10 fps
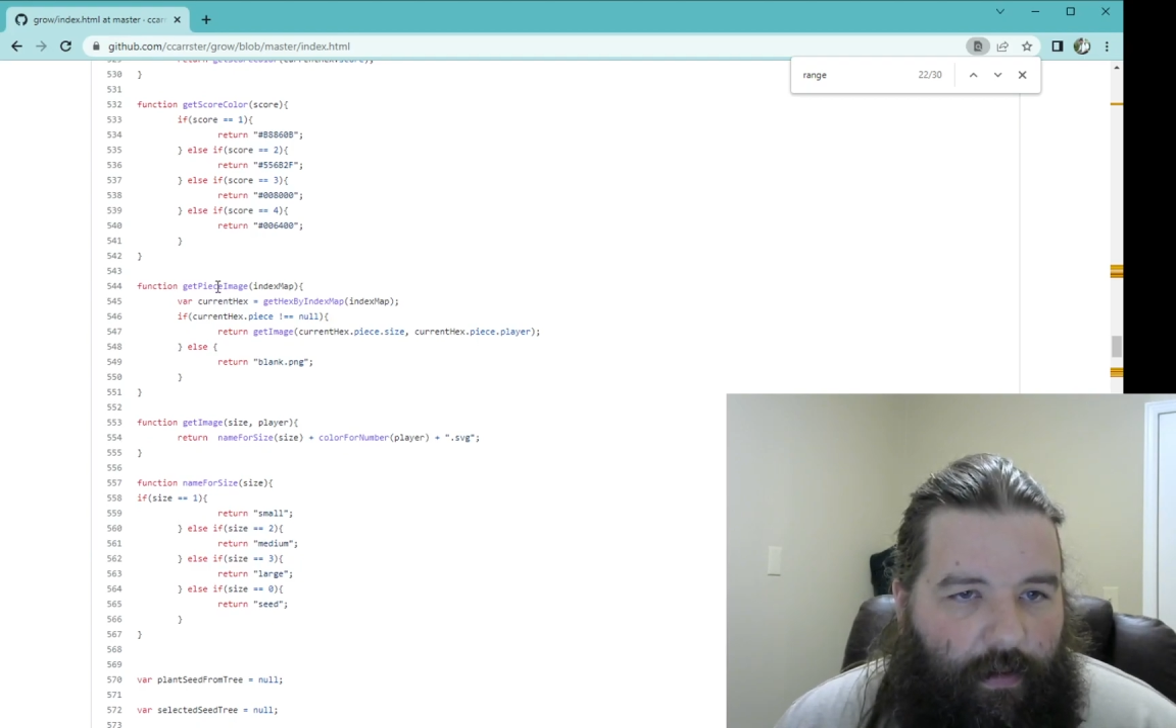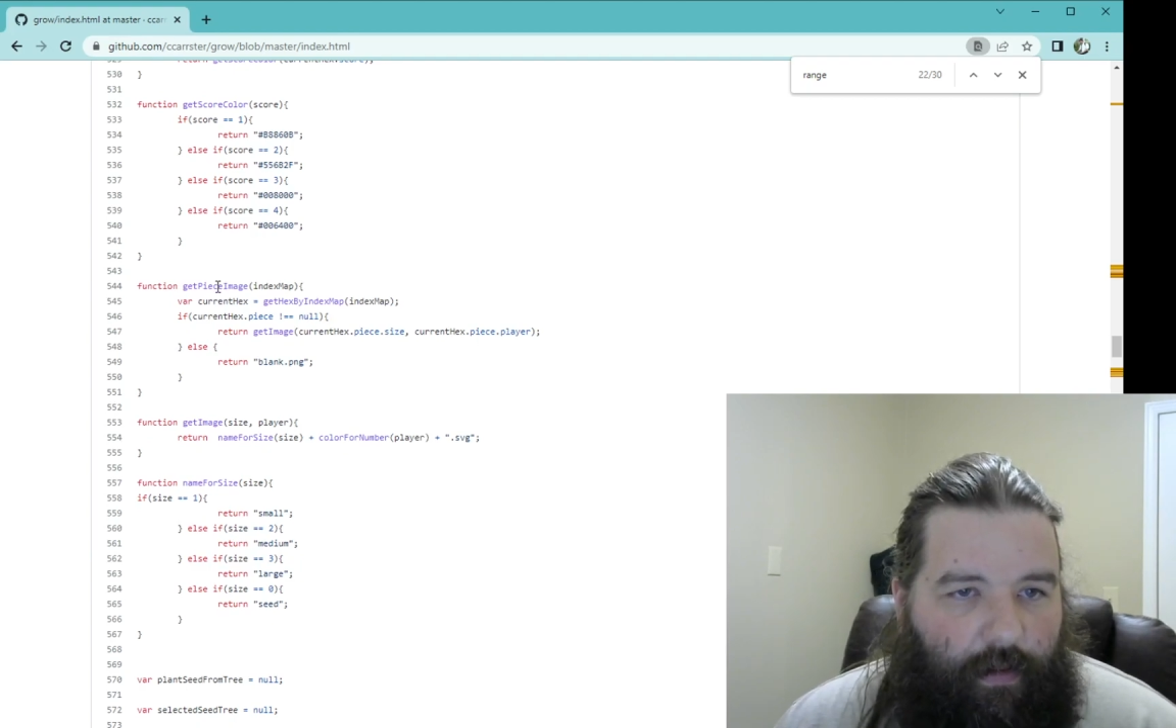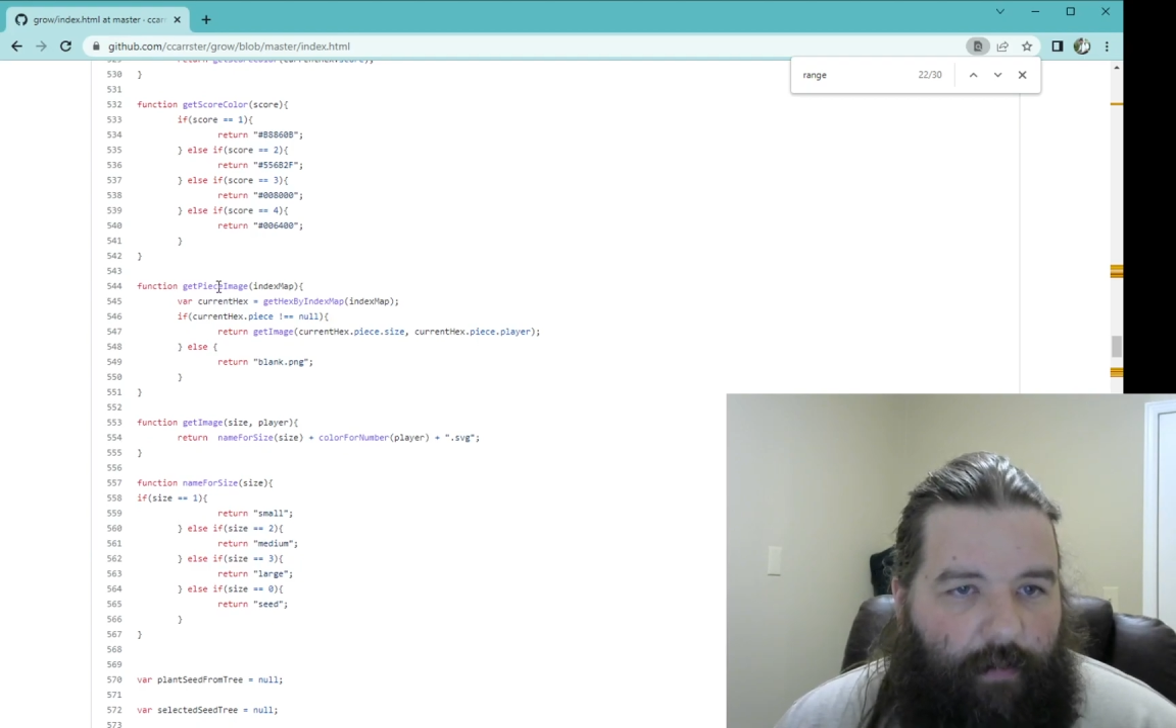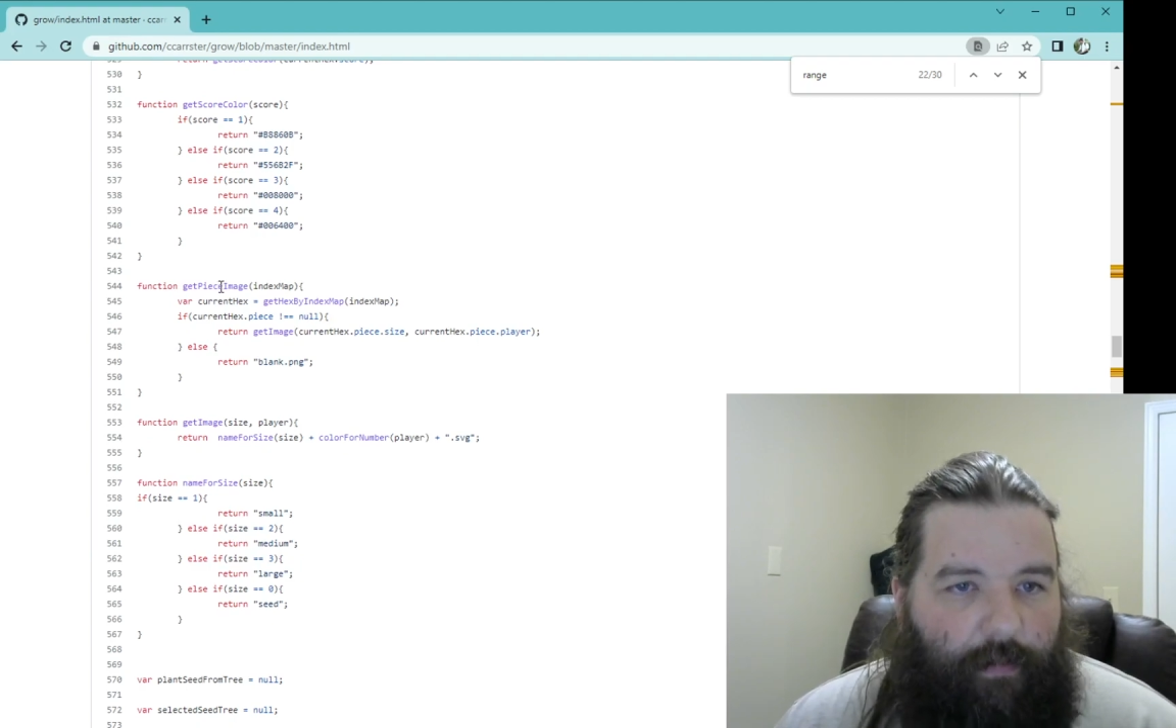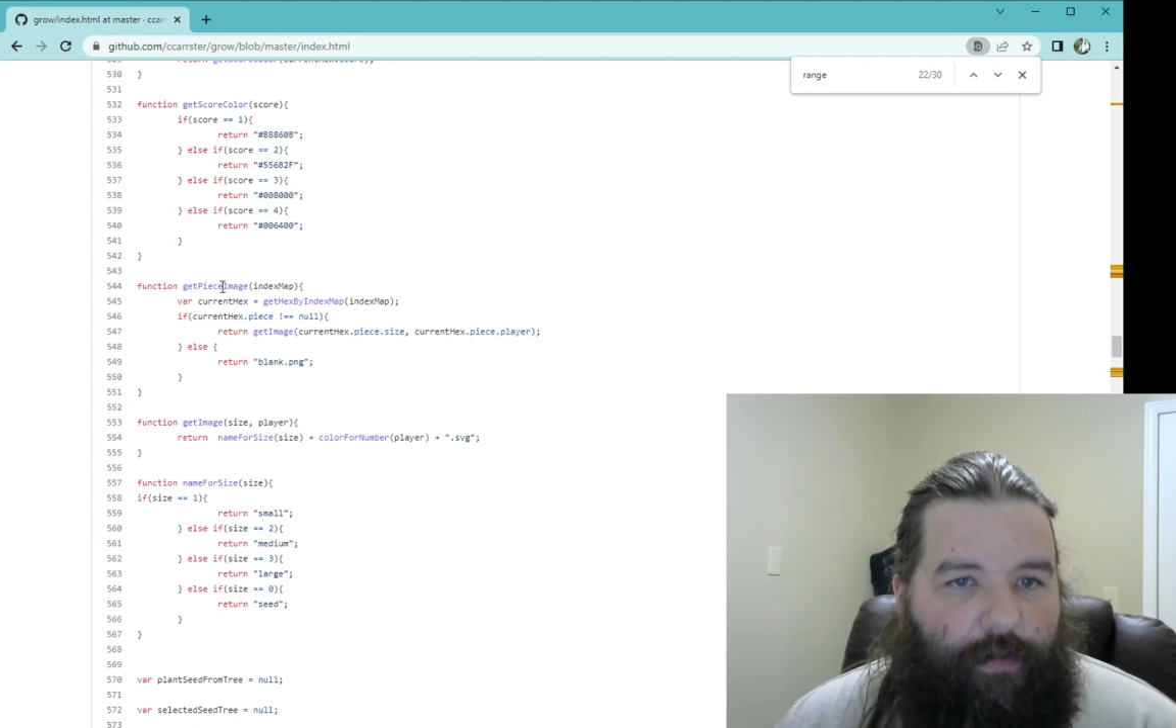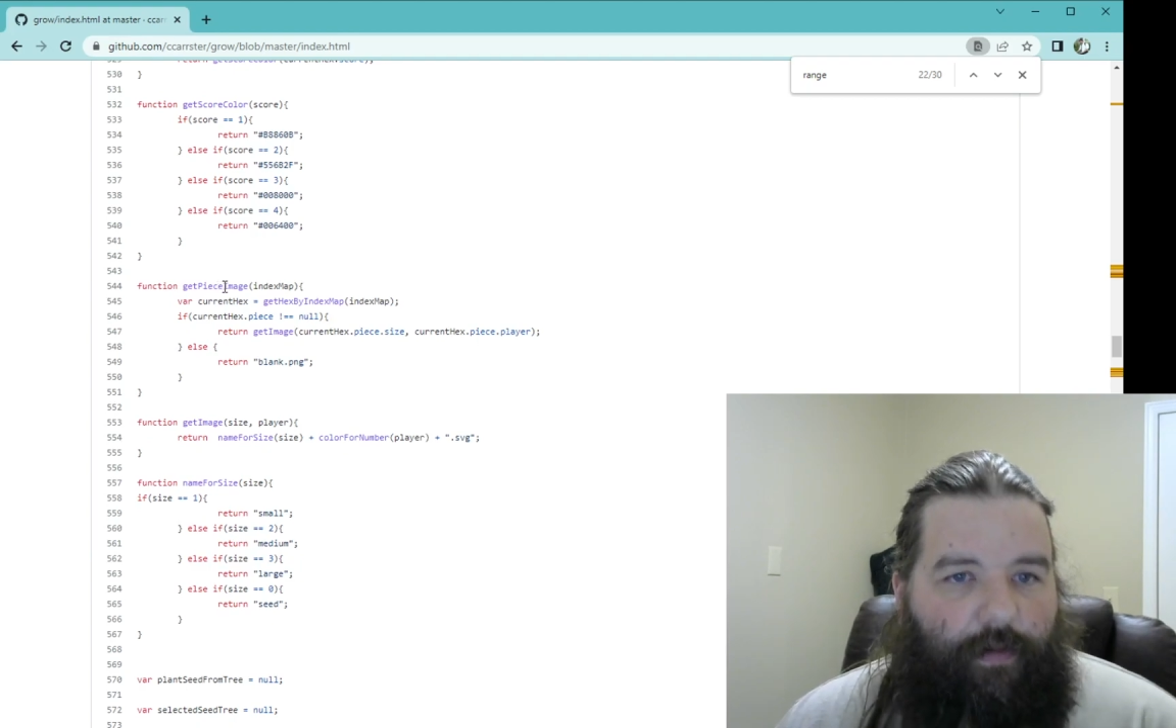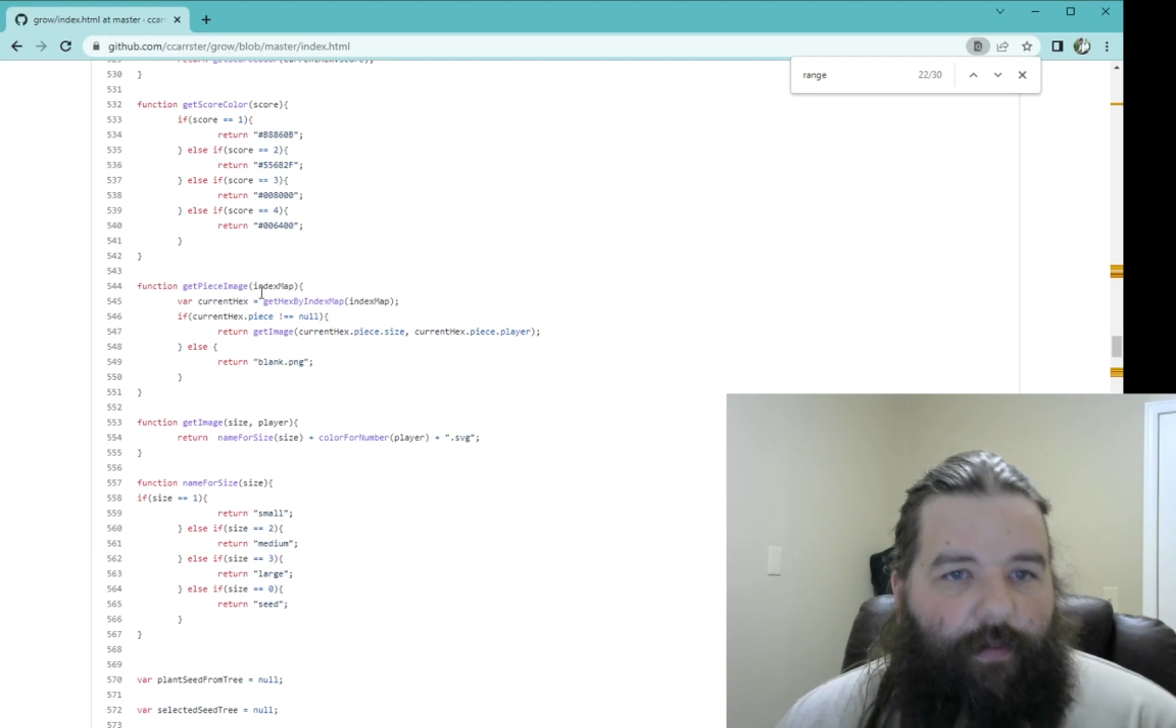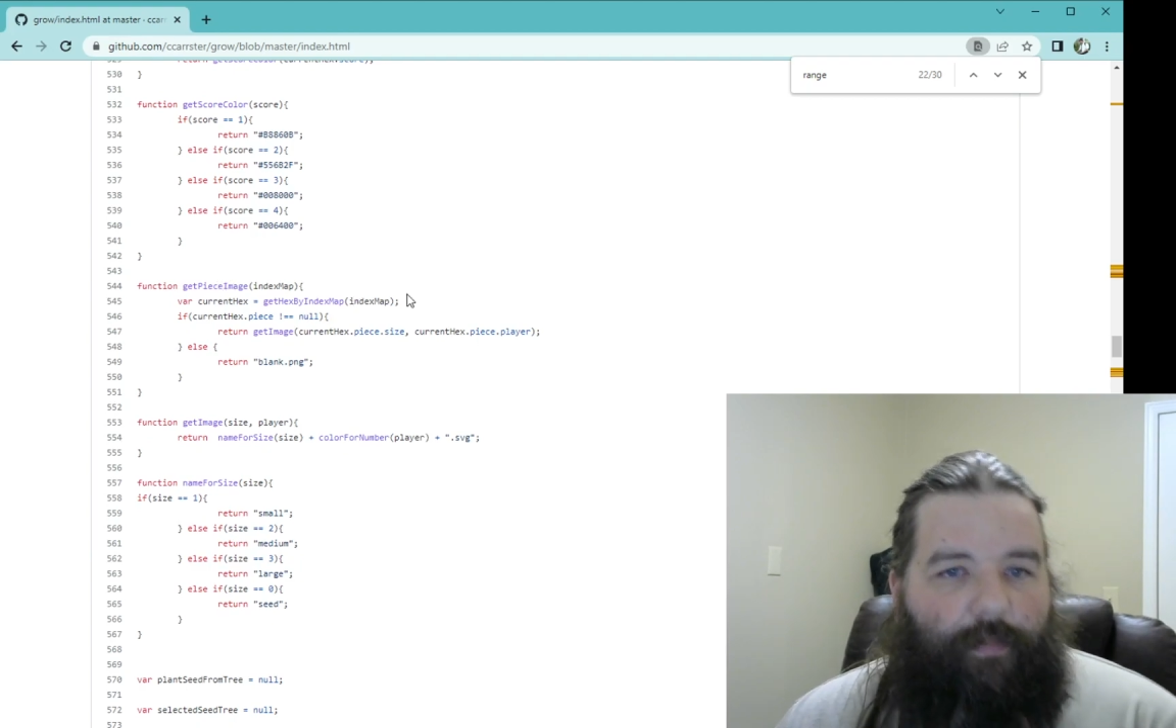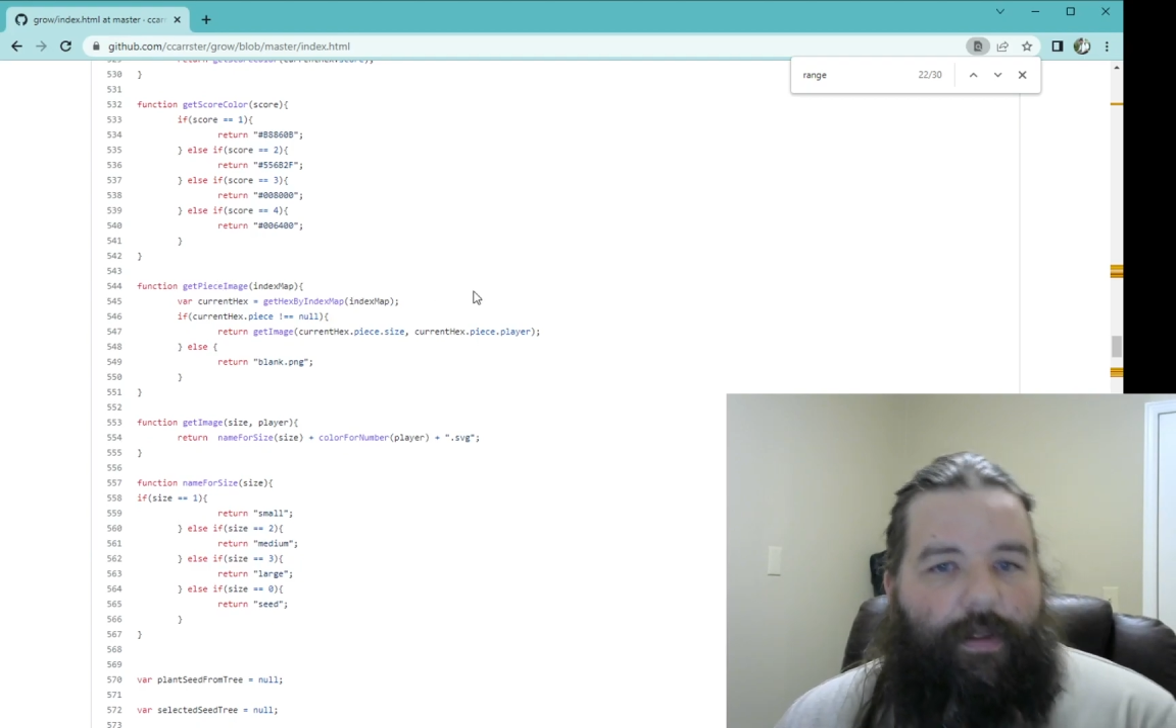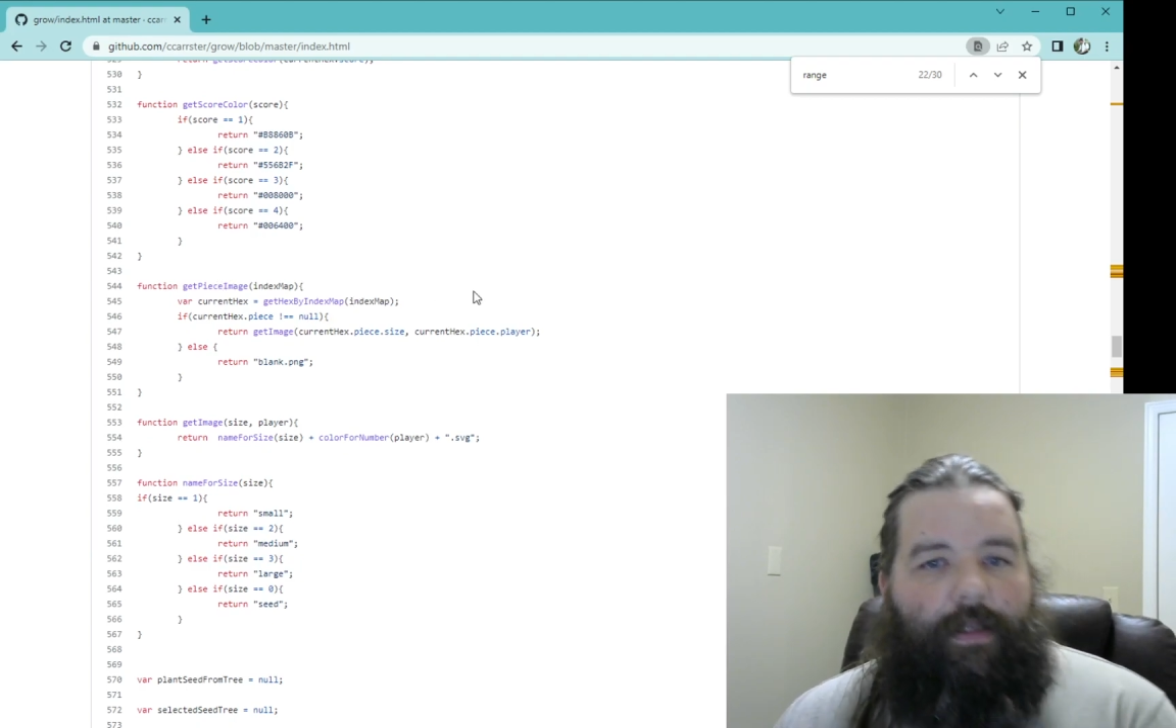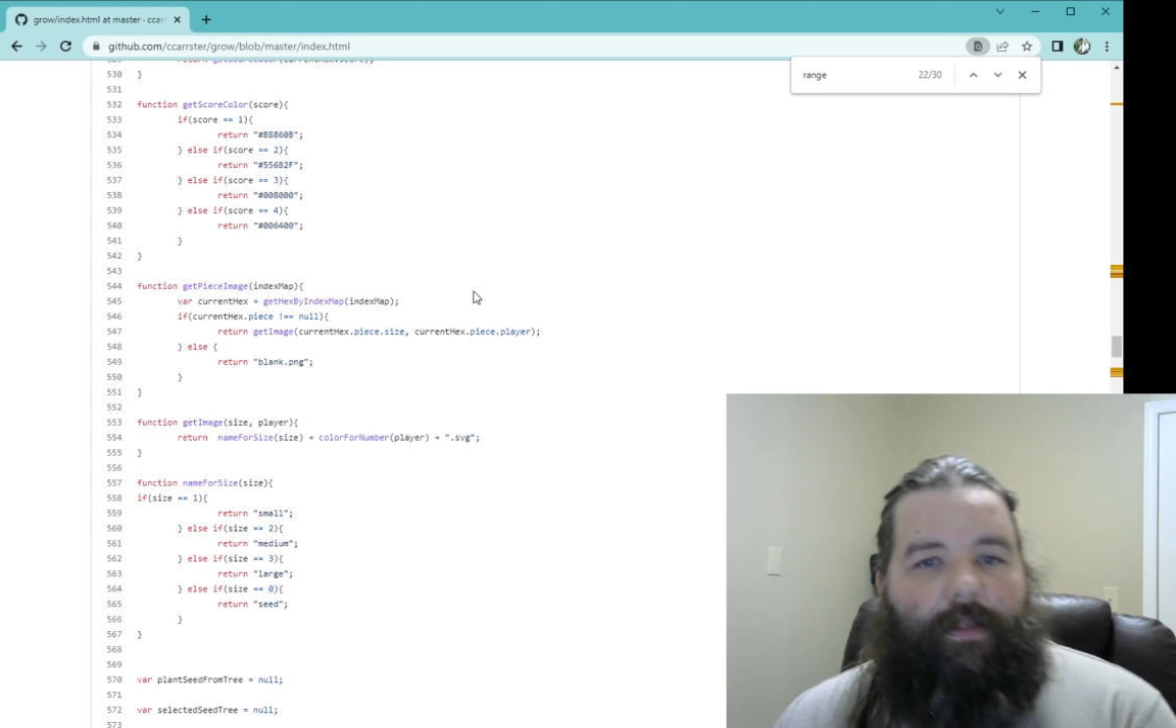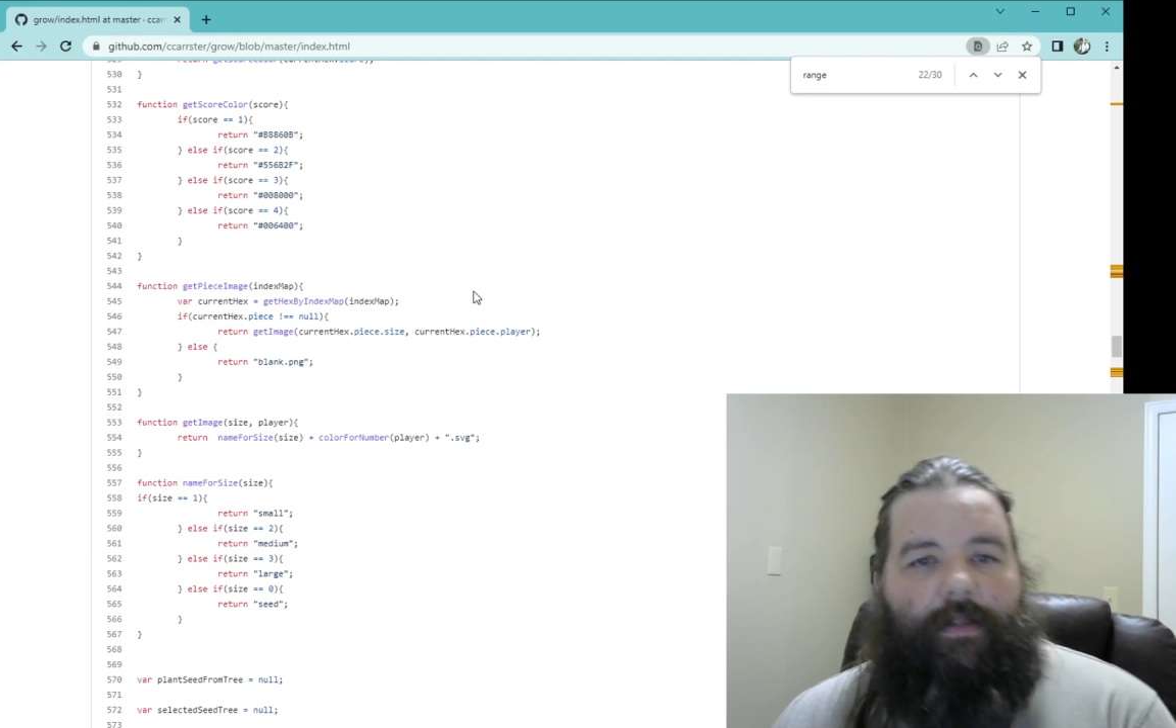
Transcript: image for a piece.